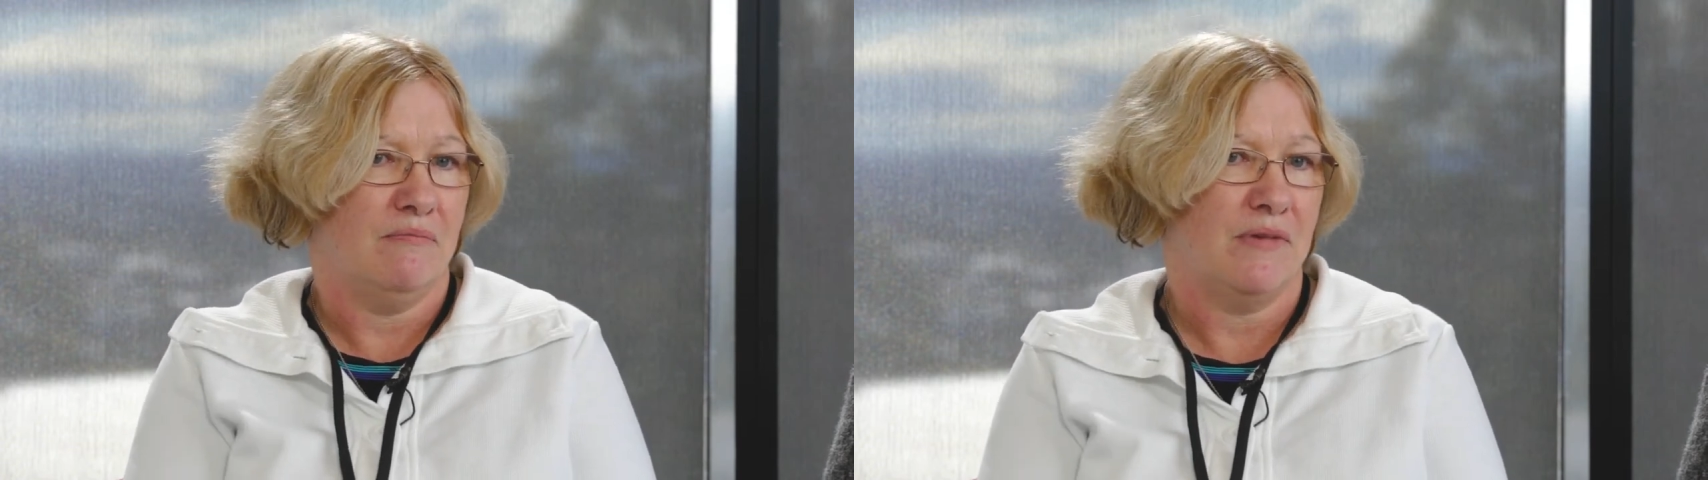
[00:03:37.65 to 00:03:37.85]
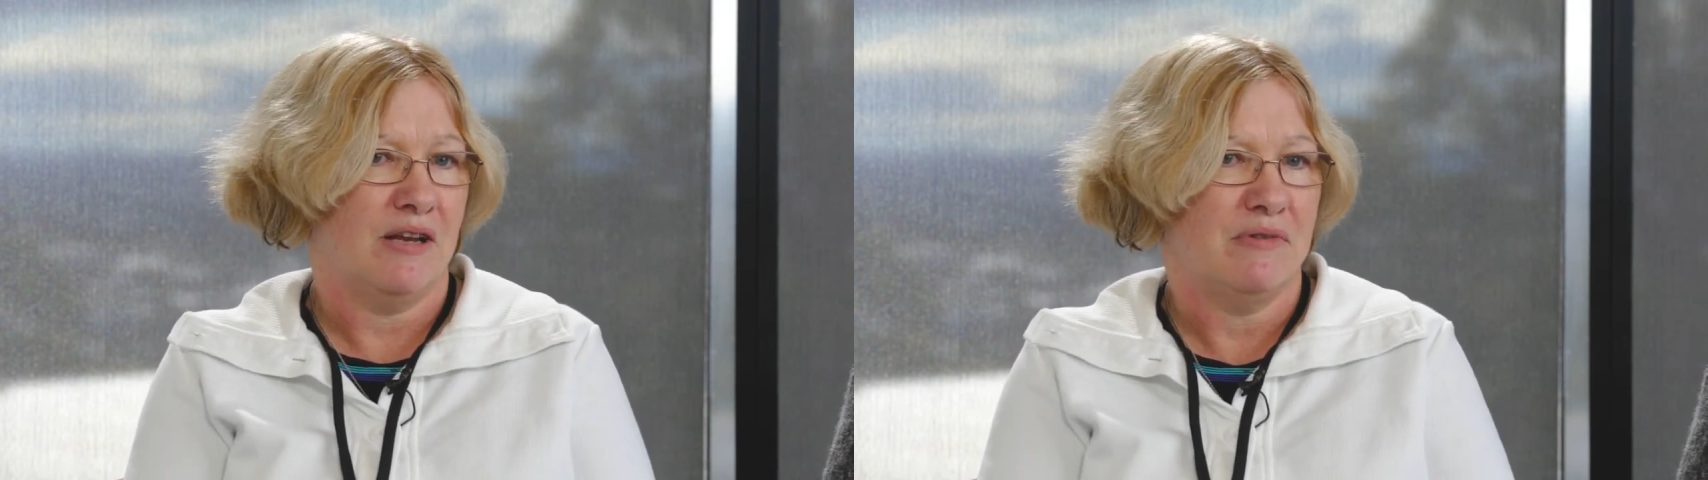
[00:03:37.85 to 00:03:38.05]

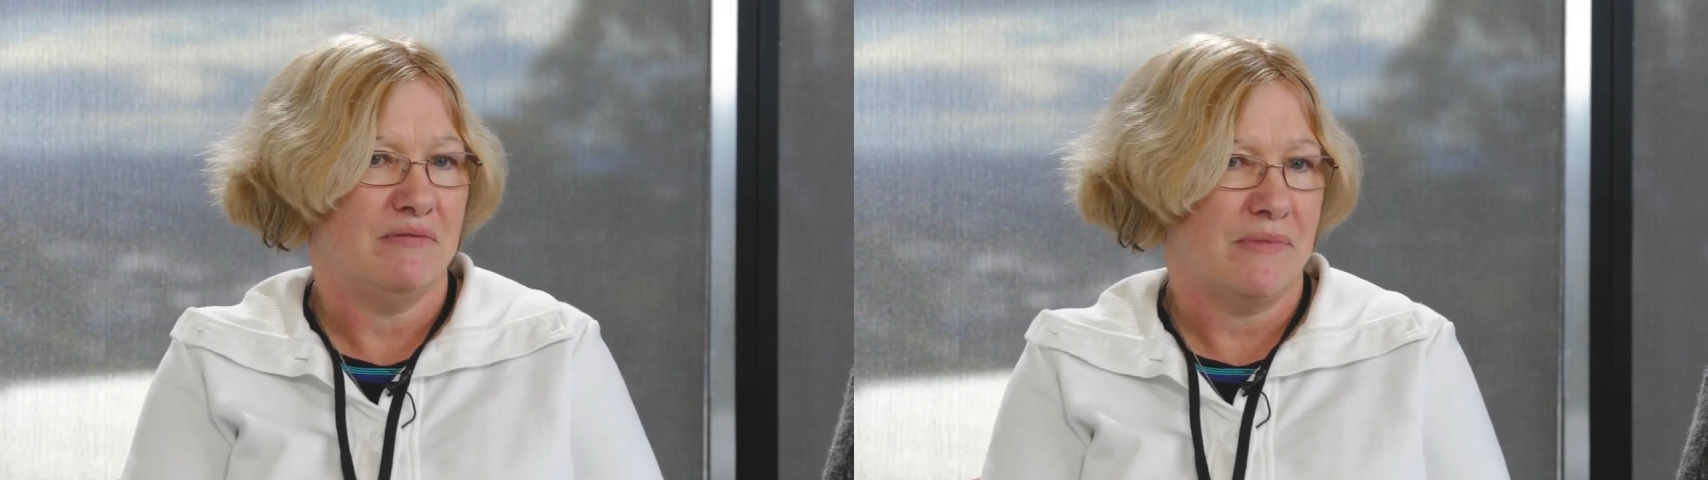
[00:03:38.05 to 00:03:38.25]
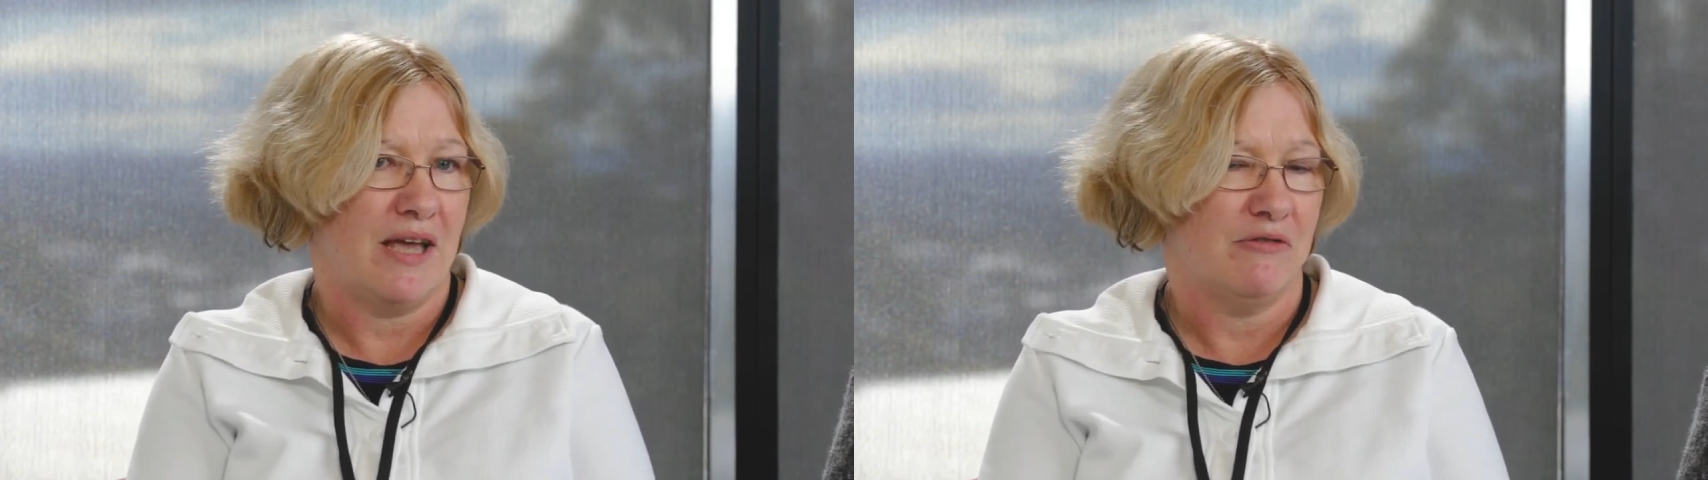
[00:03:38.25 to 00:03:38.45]
have
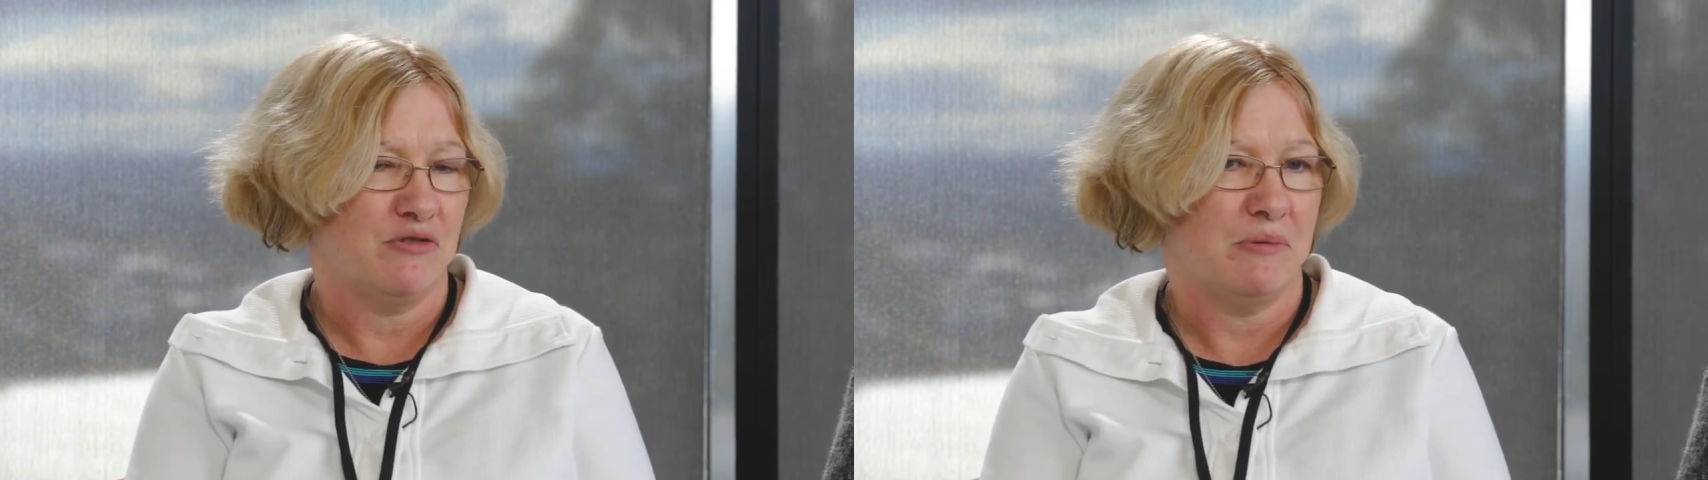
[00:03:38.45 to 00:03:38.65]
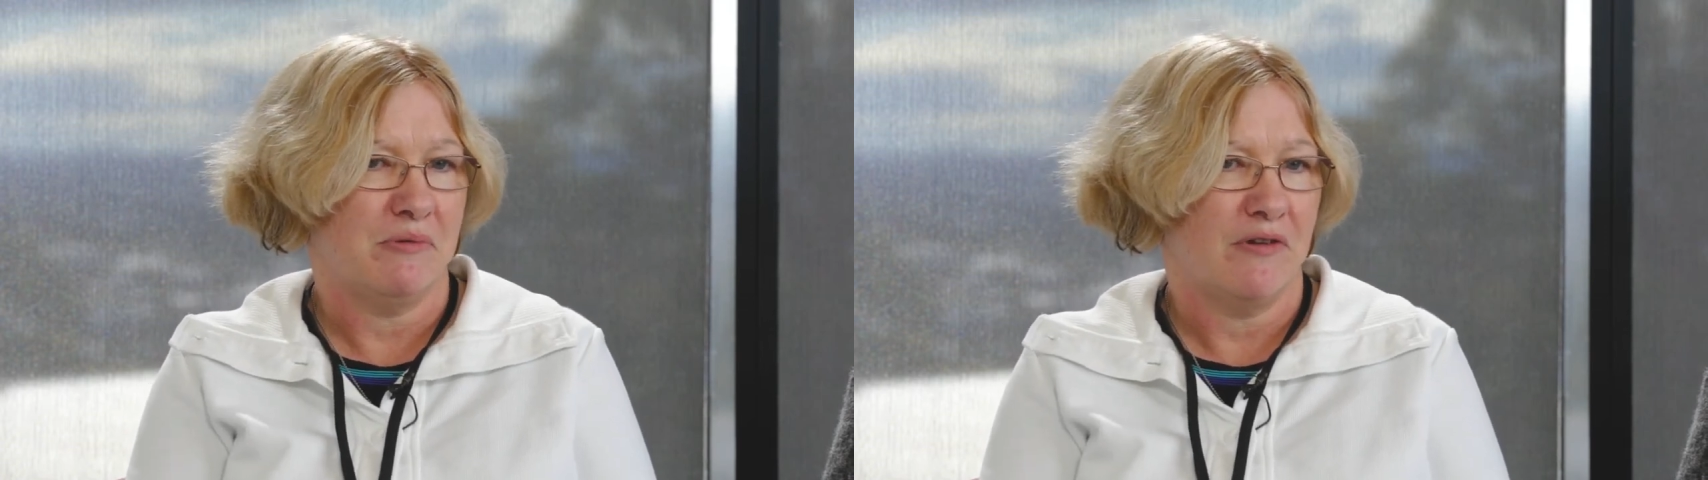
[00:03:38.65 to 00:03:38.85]
been able
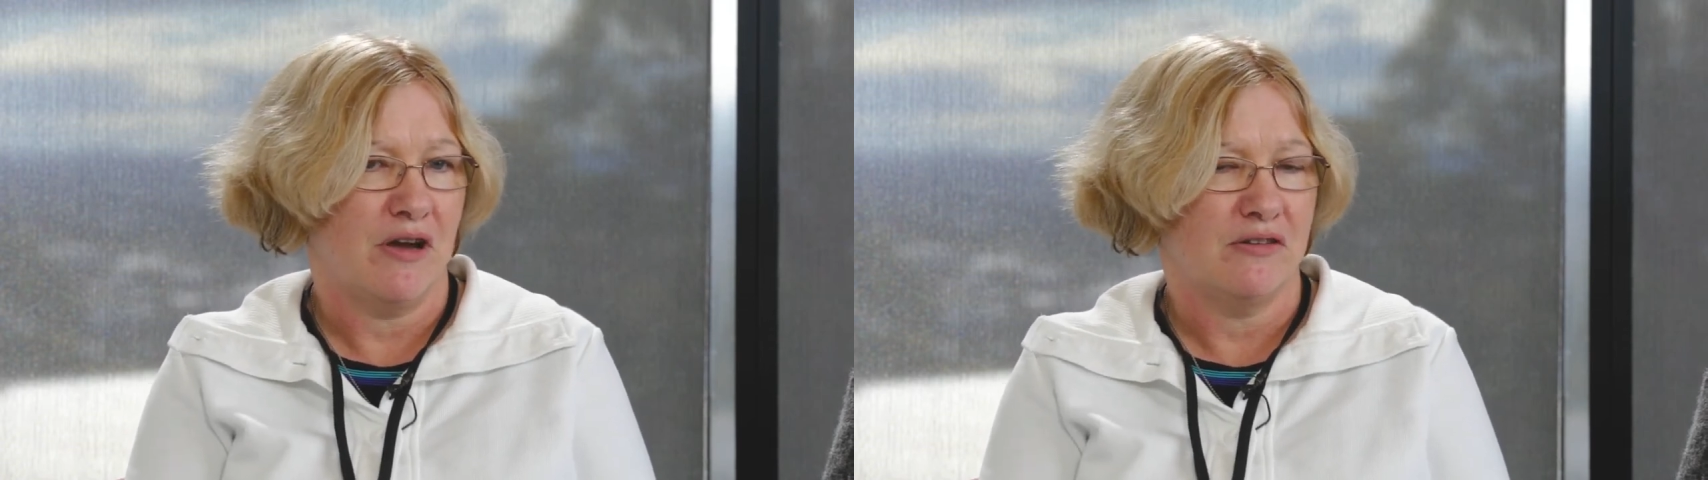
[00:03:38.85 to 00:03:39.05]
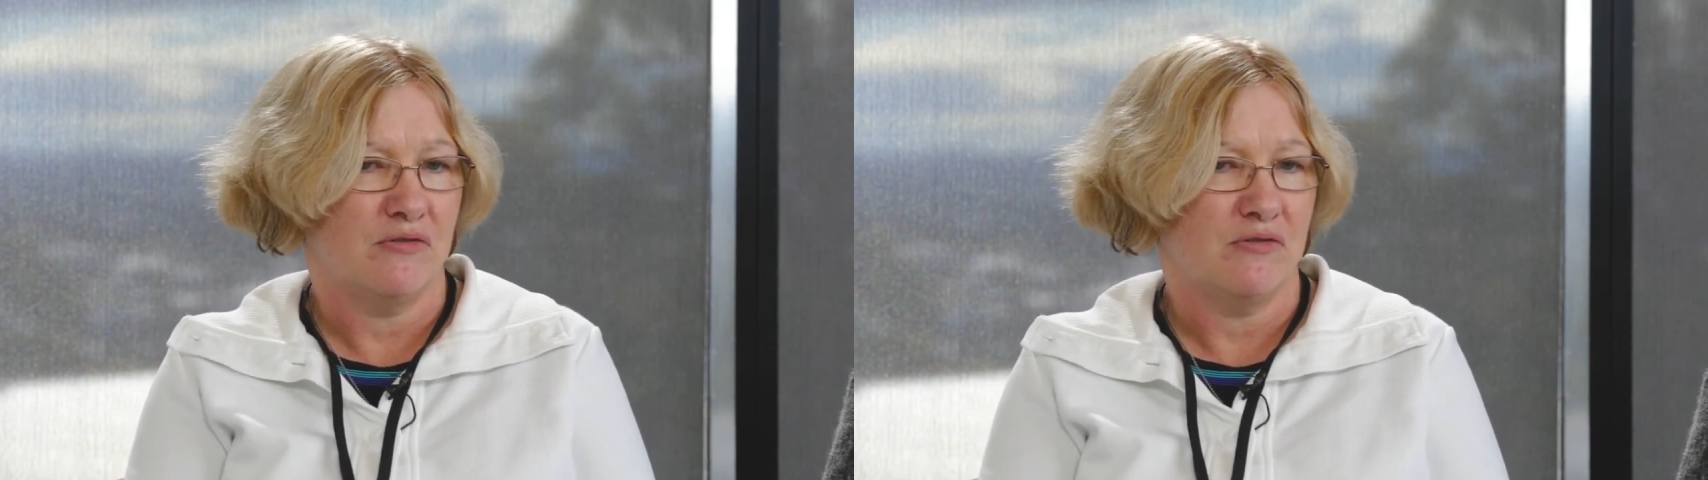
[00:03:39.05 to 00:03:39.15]
to be provided